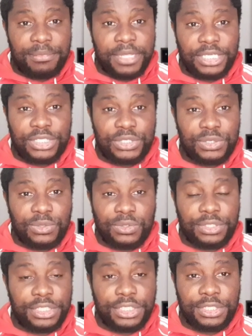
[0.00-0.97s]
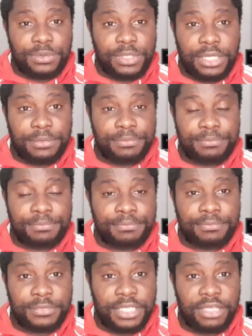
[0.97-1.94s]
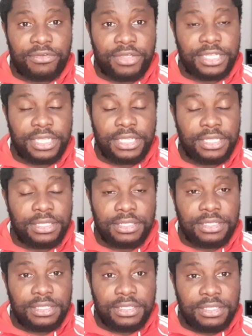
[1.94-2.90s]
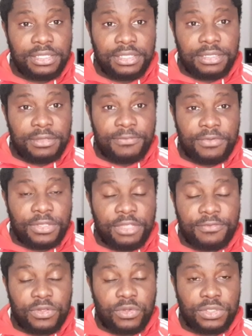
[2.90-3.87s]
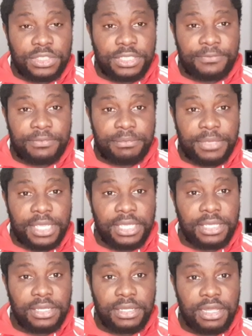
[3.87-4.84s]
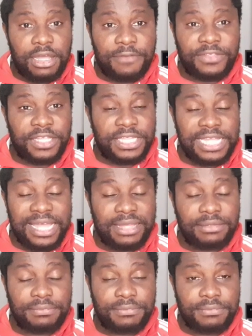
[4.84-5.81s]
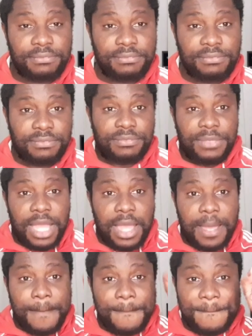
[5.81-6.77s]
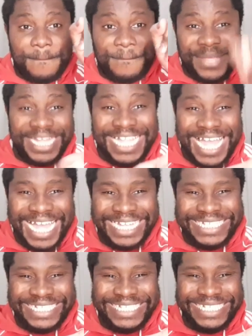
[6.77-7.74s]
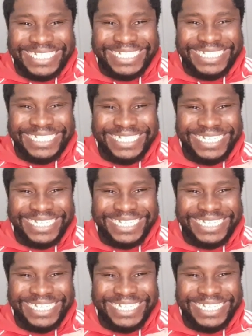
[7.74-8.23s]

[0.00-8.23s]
make sure you get ready for another content from me. Other than that, be nice.